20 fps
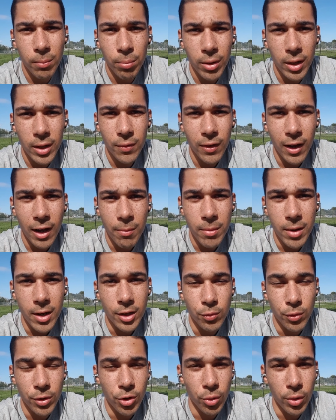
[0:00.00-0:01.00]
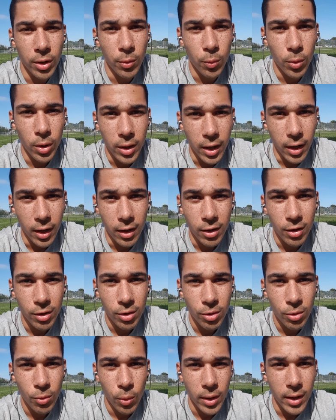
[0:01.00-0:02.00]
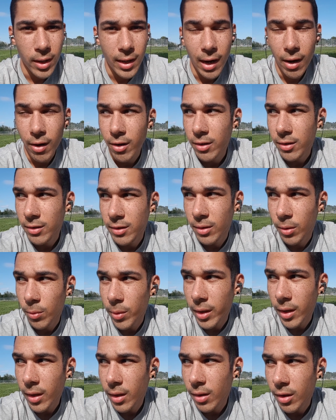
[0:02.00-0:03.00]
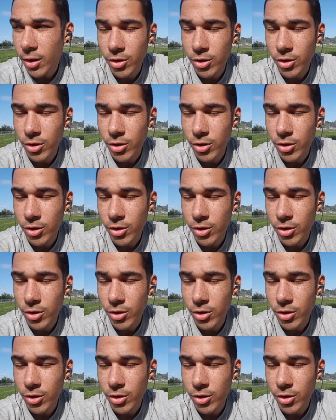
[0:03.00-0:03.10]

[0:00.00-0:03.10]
plus 5 minutes when you're only working 28 hours a week?